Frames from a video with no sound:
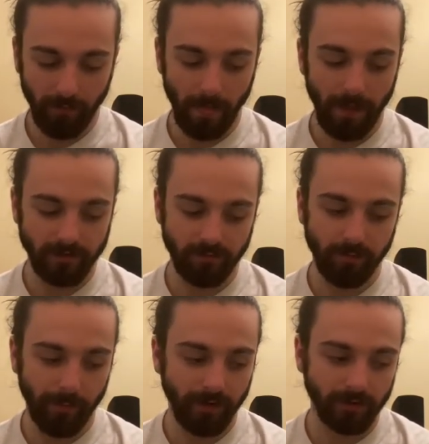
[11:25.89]
It's
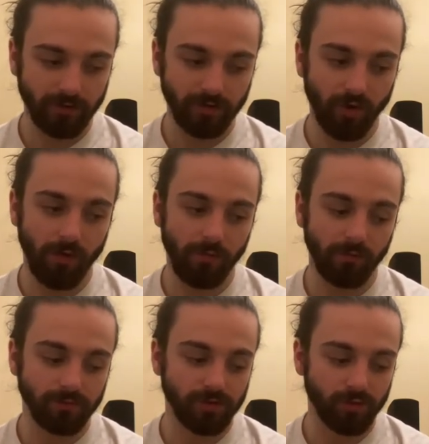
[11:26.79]
maybe not
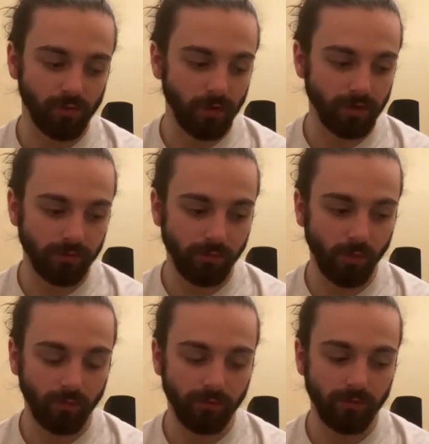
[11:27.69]
so much
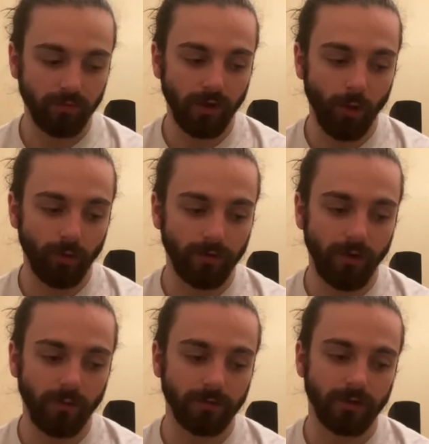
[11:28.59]
important now in
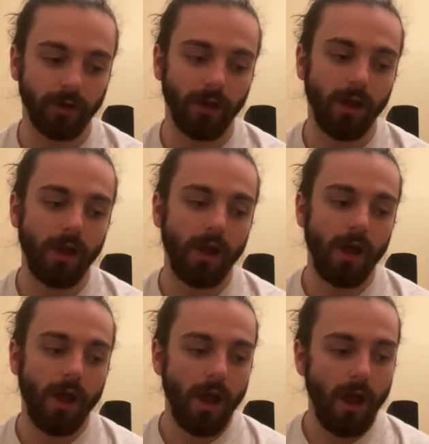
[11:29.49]
terms of
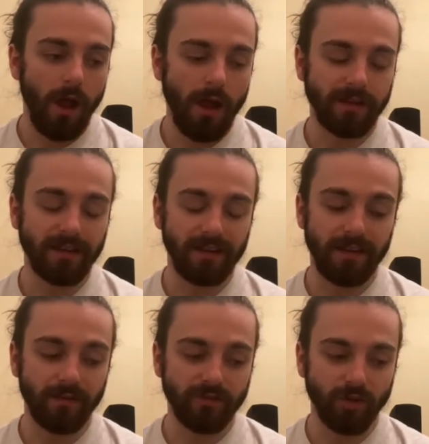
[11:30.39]

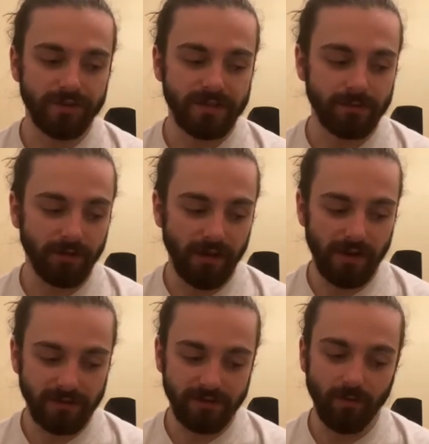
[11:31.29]
creative choices, but
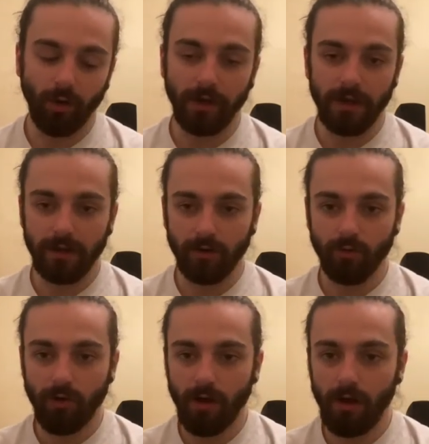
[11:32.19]
there is the 180
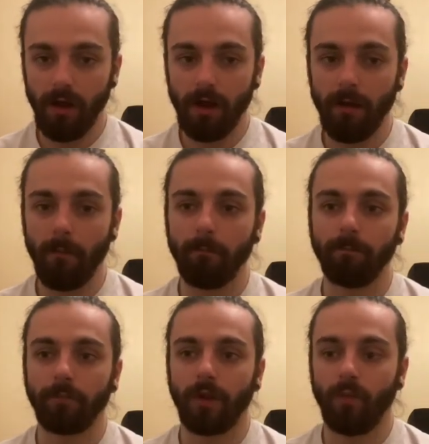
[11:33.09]
rule,
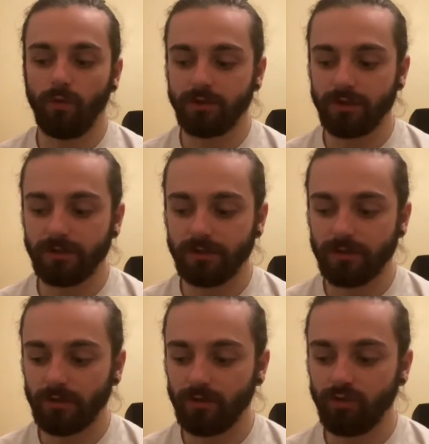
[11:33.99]
which
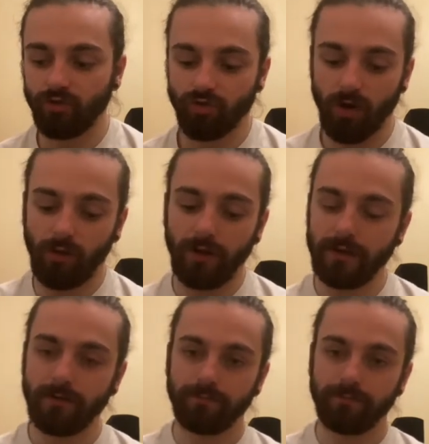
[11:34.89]
is you draw a line,